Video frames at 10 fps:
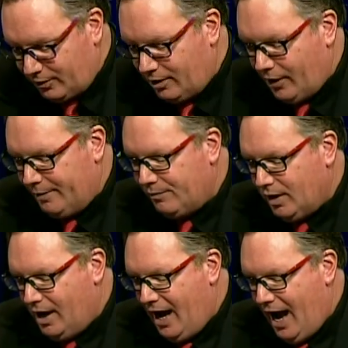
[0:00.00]
one. All right.
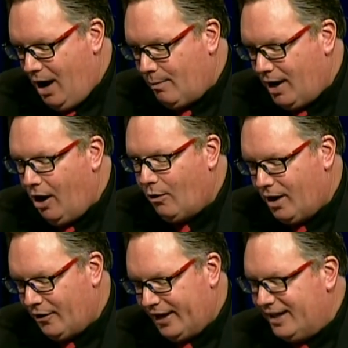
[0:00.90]
How
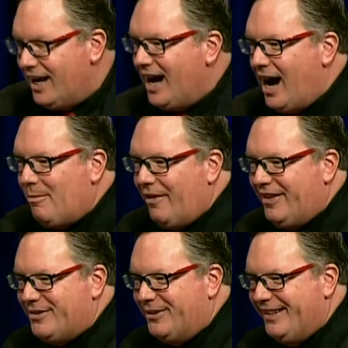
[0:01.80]
about
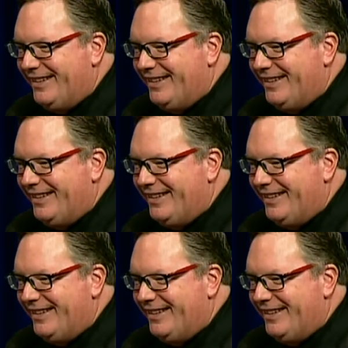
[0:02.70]
this one?